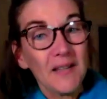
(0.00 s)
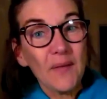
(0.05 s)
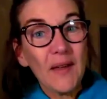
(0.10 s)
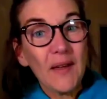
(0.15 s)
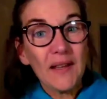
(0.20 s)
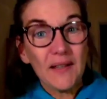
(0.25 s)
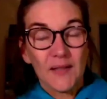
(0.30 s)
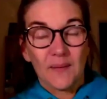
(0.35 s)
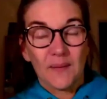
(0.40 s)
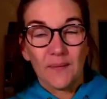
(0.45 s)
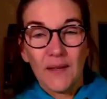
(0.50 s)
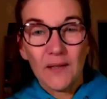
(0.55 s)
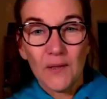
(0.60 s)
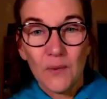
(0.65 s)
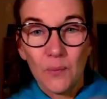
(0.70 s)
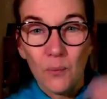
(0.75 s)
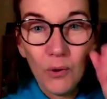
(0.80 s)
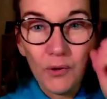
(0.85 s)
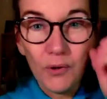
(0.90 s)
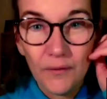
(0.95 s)
So that's,
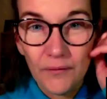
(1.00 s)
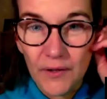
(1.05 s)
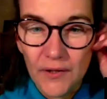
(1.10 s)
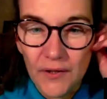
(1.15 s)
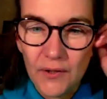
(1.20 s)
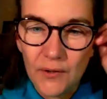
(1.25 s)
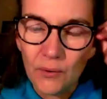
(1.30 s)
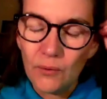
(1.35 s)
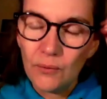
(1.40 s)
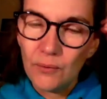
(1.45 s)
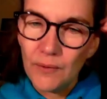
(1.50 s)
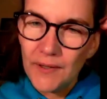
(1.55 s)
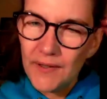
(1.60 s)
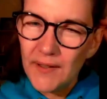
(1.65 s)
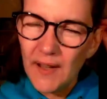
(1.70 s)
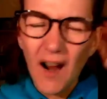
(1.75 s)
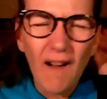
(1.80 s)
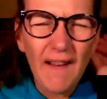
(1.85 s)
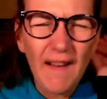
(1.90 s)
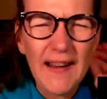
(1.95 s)
that's one of the
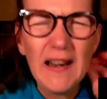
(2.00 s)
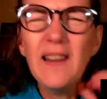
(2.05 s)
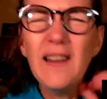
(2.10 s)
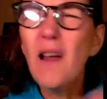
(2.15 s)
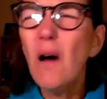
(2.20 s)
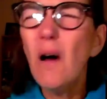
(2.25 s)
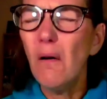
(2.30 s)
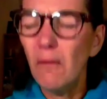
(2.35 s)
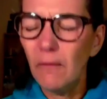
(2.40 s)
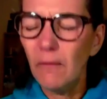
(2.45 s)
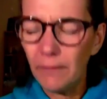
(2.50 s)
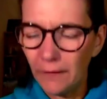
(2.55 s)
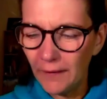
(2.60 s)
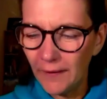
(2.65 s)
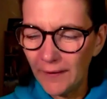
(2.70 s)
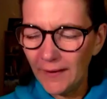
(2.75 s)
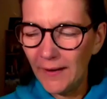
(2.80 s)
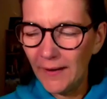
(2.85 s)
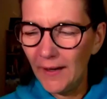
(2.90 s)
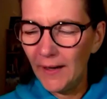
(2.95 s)
stories that I
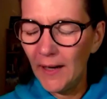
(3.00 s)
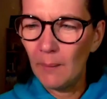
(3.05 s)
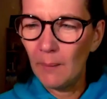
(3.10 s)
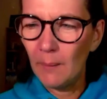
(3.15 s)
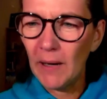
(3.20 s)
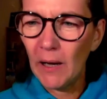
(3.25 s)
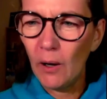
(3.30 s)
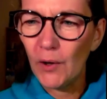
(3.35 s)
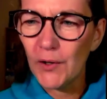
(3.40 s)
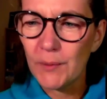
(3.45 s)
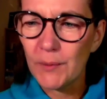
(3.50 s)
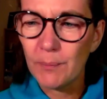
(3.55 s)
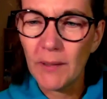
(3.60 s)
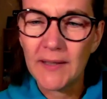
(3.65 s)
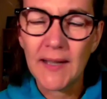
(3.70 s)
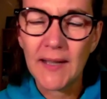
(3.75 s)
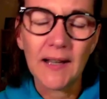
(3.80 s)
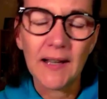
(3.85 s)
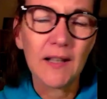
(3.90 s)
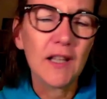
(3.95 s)
love uh, about
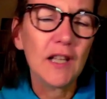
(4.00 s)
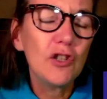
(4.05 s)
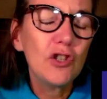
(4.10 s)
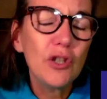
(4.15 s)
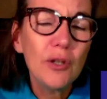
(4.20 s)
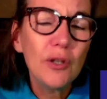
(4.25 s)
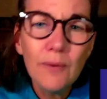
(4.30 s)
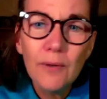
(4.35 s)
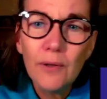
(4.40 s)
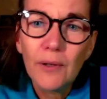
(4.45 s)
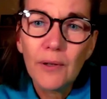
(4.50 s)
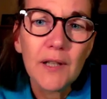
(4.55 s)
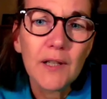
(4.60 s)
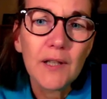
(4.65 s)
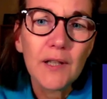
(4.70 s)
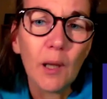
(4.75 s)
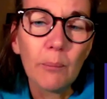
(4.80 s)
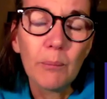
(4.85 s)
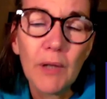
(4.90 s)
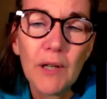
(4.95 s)
hospitality. Do look
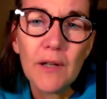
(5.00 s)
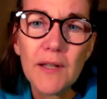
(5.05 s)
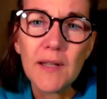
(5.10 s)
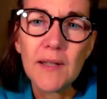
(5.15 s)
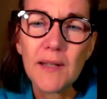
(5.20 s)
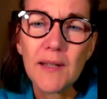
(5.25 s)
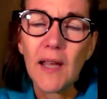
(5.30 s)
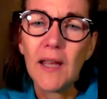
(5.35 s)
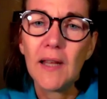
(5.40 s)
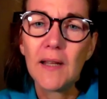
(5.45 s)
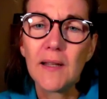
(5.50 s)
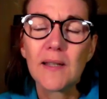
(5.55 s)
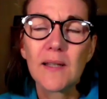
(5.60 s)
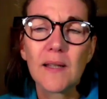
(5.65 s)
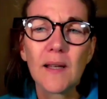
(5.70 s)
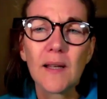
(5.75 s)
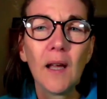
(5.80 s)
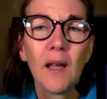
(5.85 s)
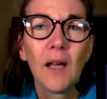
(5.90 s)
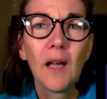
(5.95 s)
it up because it's,
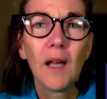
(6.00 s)
it's